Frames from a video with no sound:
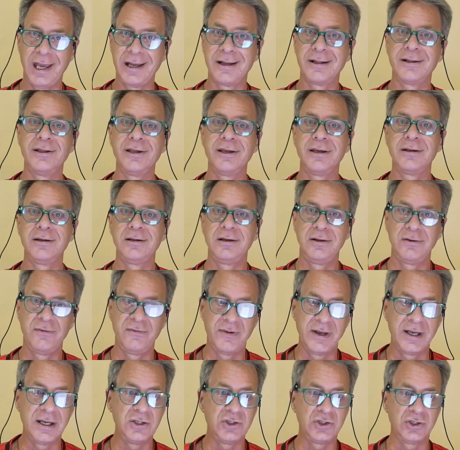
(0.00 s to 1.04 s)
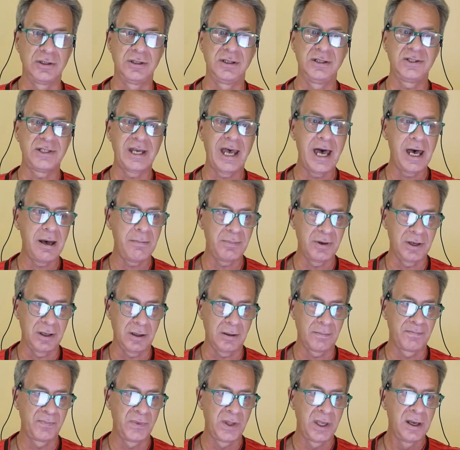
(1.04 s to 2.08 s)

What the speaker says: alien invasion is happening.